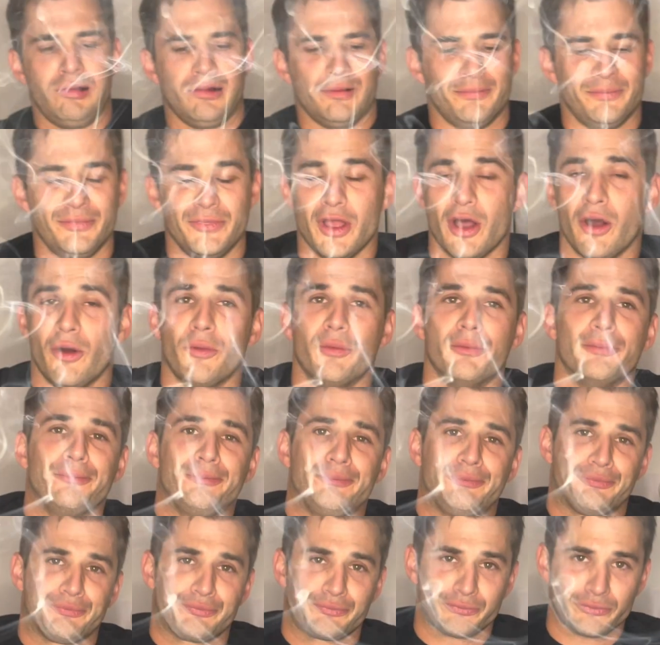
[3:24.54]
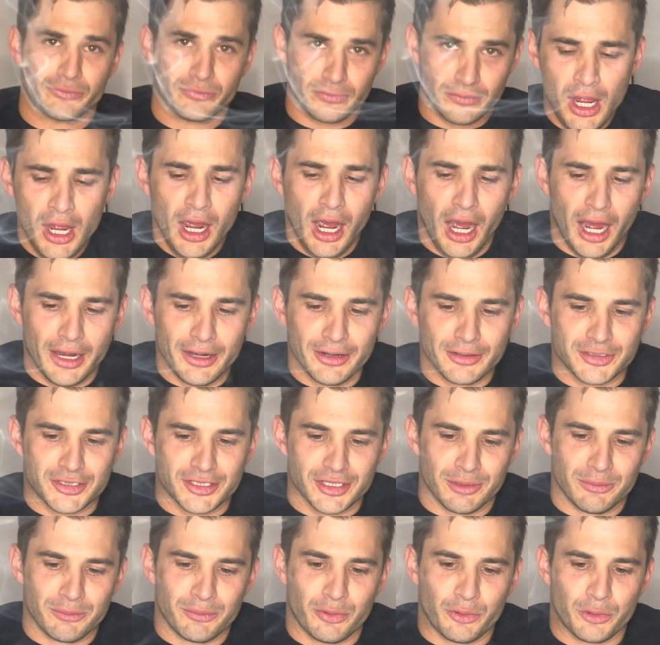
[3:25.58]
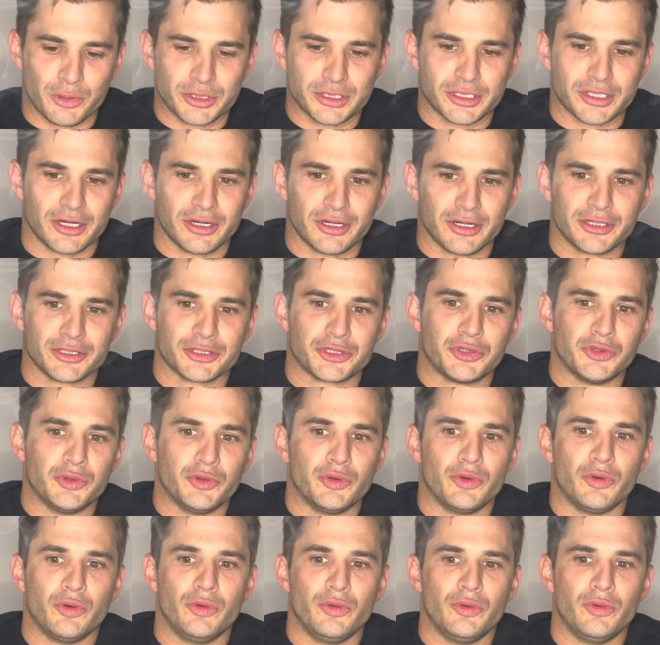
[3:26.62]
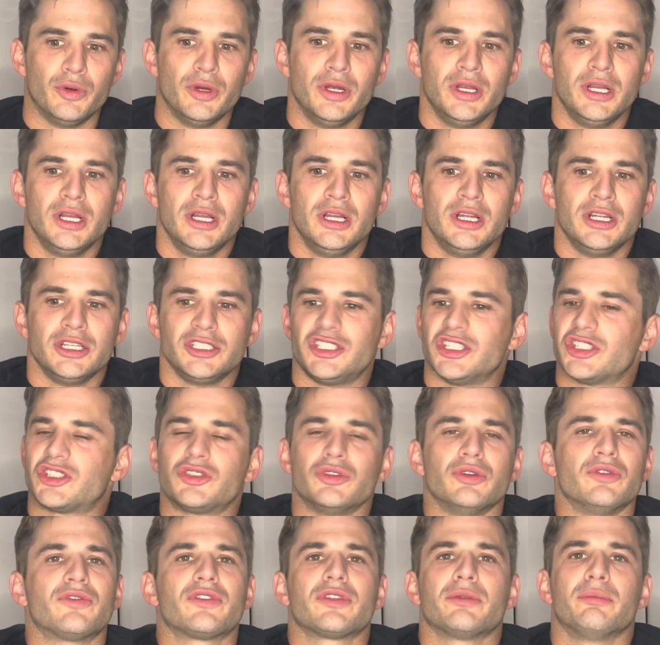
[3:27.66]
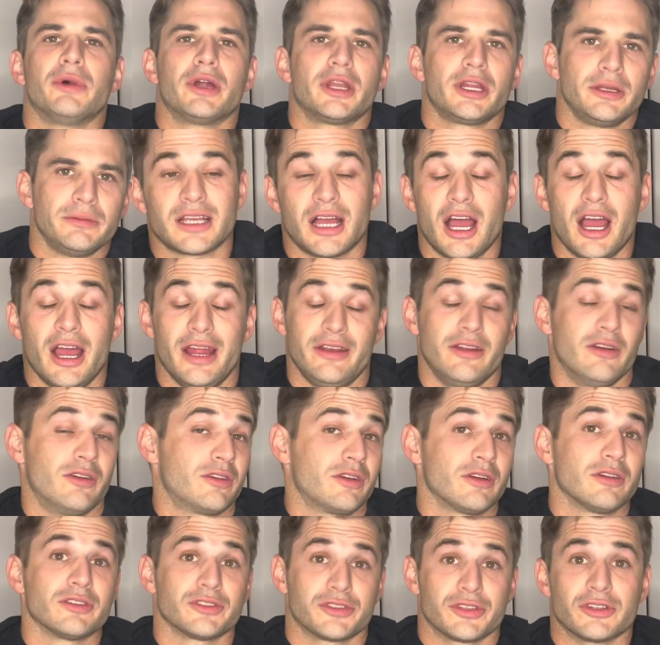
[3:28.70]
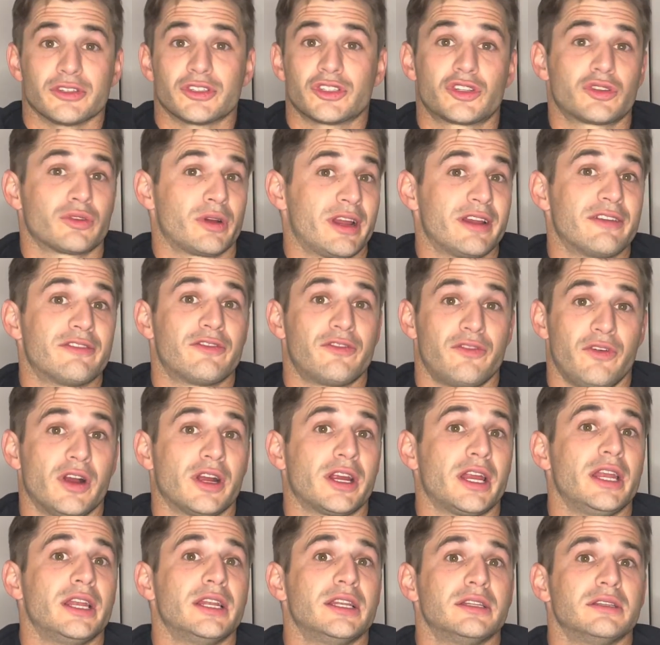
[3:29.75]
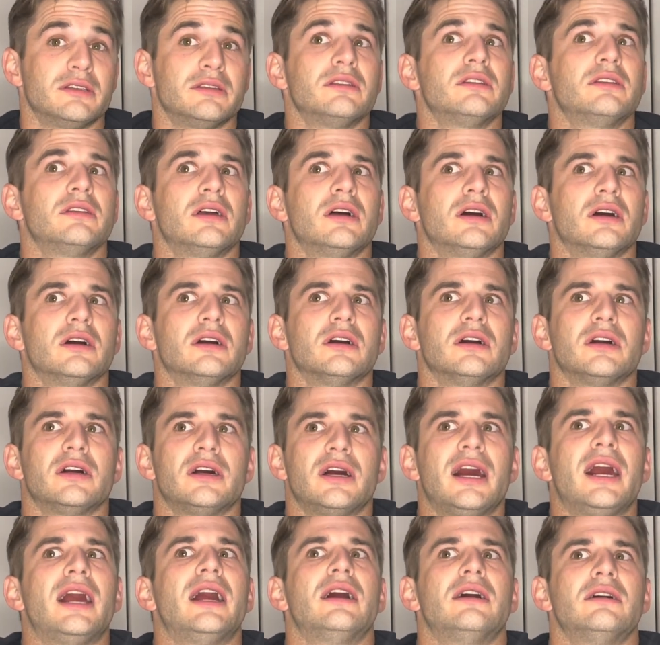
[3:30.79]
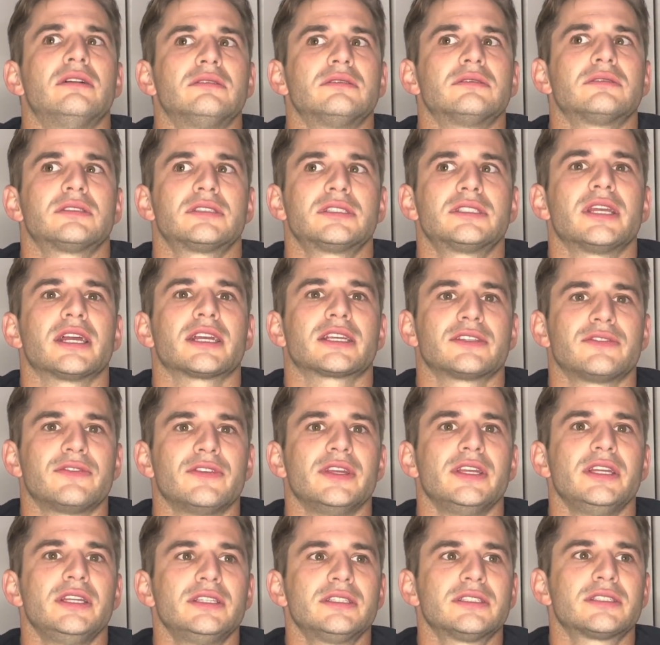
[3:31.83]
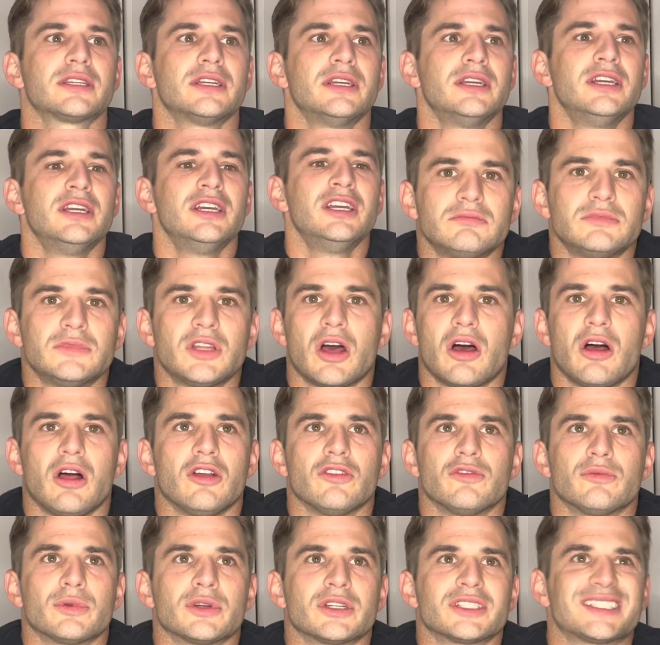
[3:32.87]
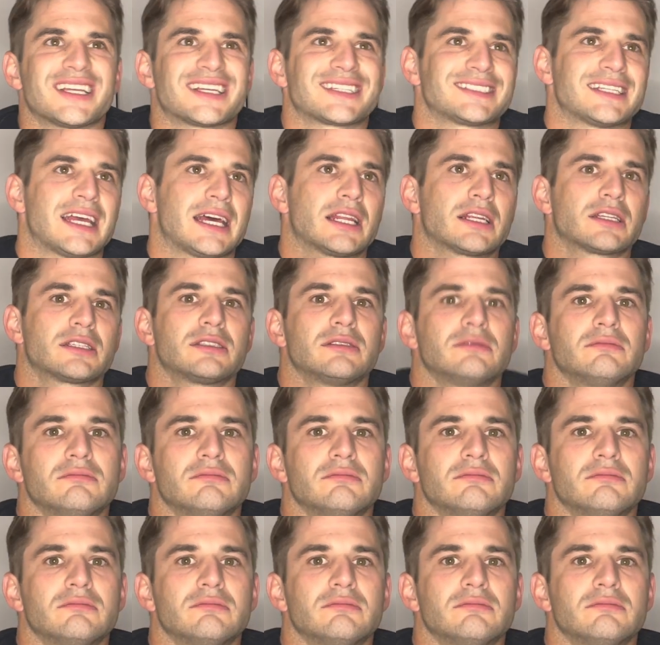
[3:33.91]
No. I know some porn stars who just do it for the money. I know girls that are straight fucking sex fiends. Not all of them are sex addicts.